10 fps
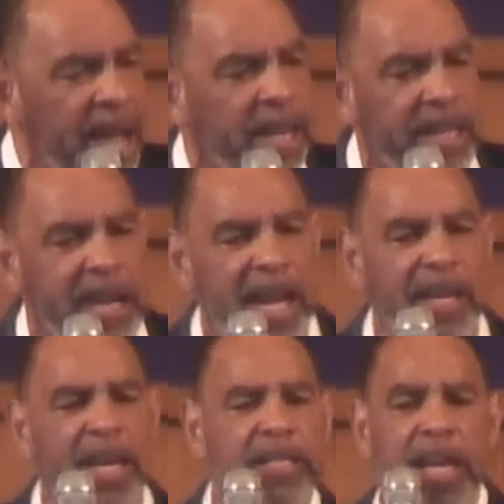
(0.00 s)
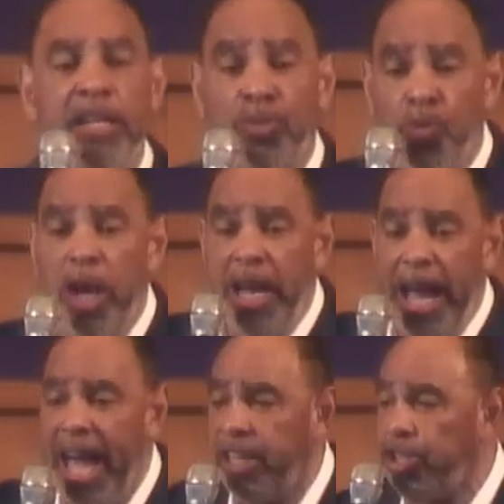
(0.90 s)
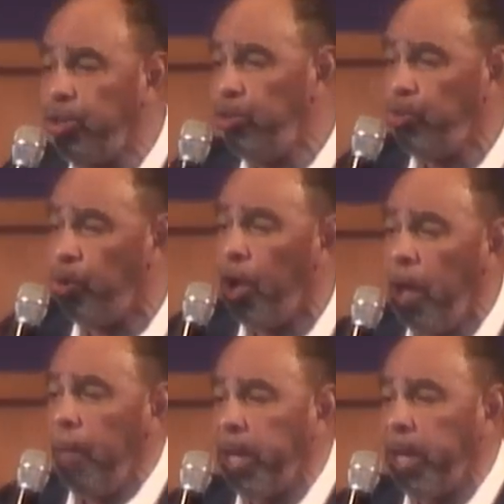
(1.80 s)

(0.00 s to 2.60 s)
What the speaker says: by here to tell you that it's really as usual